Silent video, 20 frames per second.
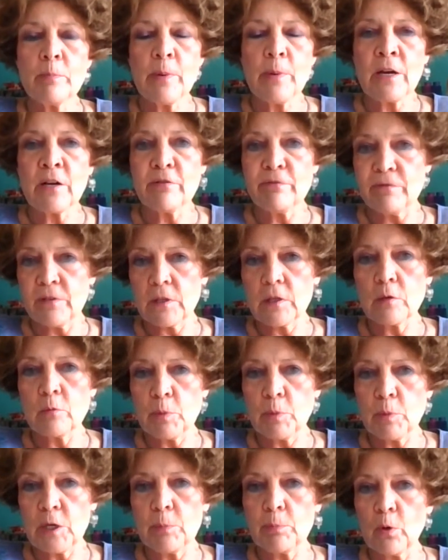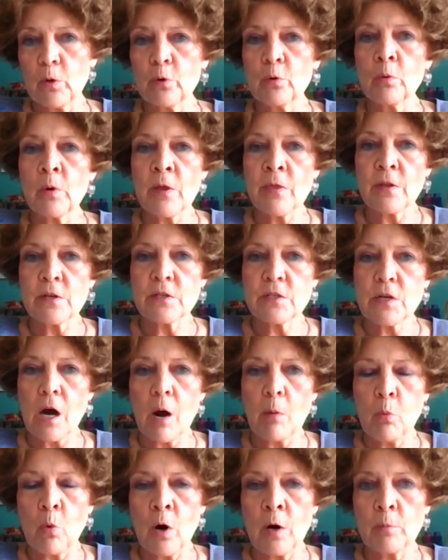benefited people who were in the
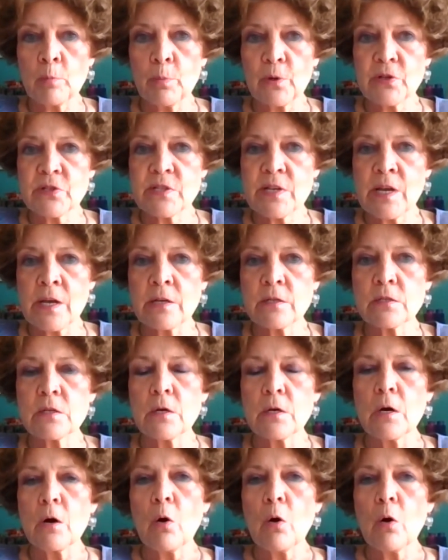top 1%